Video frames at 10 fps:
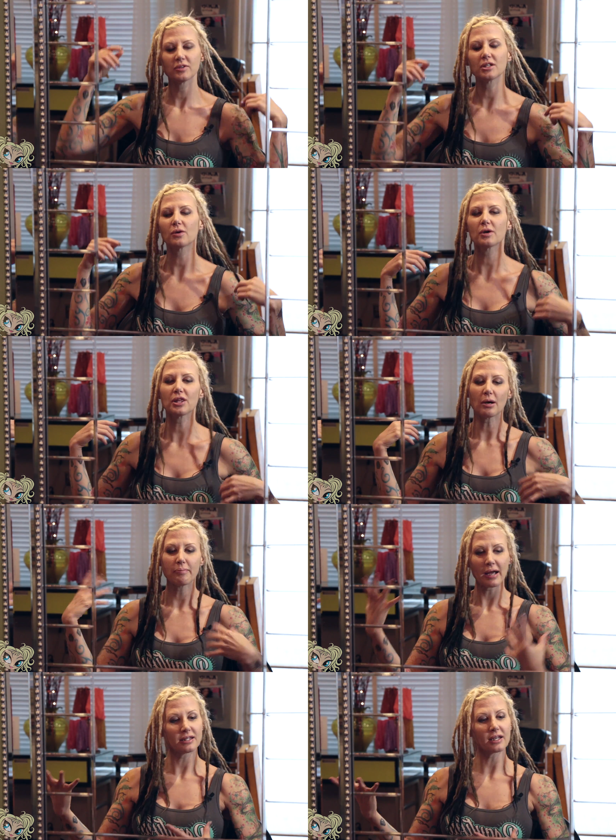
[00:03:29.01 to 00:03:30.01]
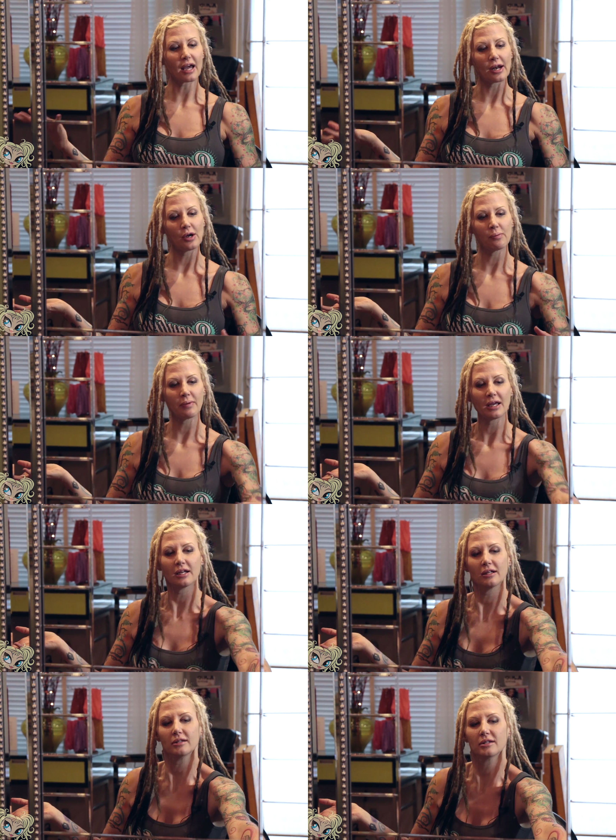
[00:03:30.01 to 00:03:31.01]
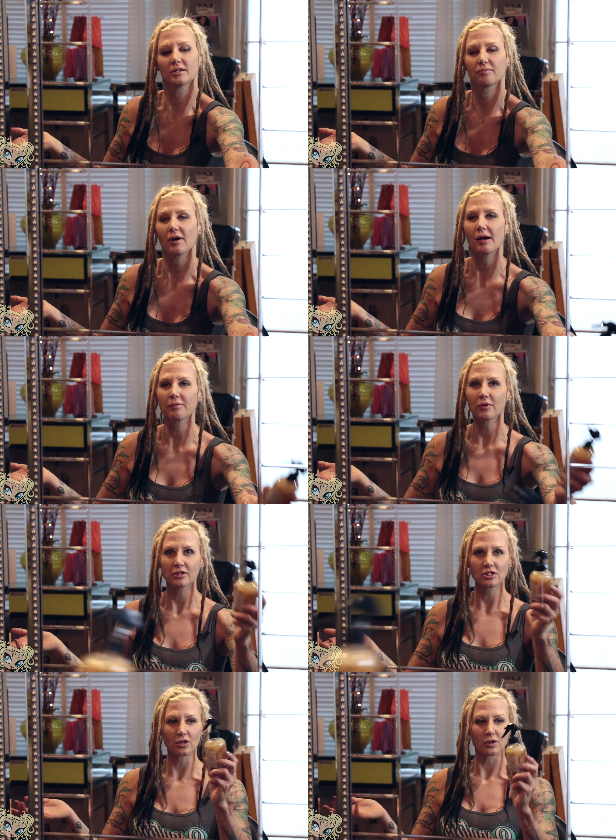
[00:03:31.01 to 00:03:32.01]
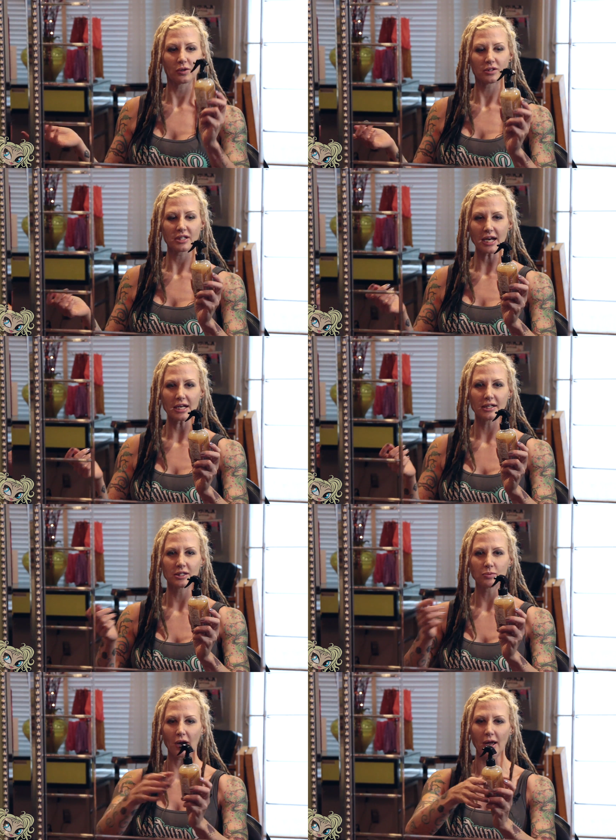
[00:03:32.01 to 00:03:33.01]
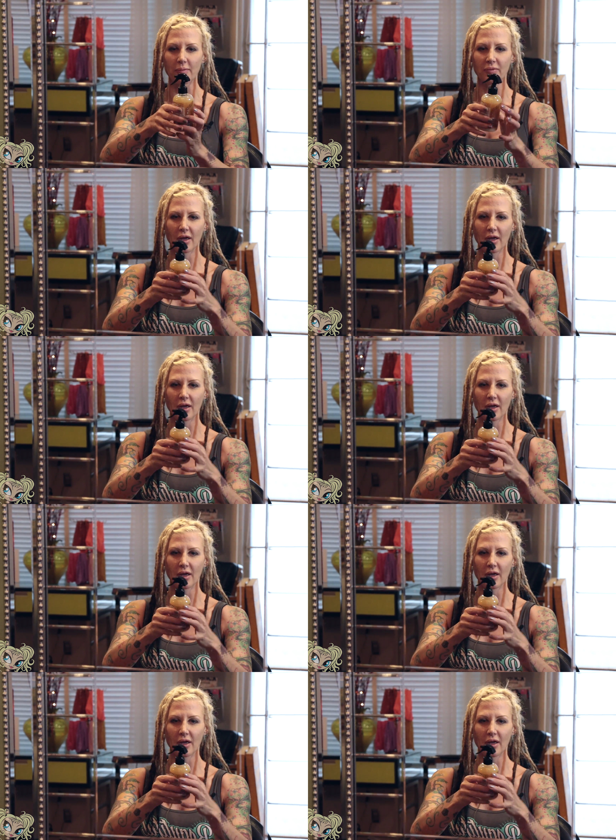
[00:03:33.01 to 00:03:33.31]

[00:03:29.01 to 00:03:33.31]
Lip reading: So with our basic at-home maintenance, I'm going to use tightening spray.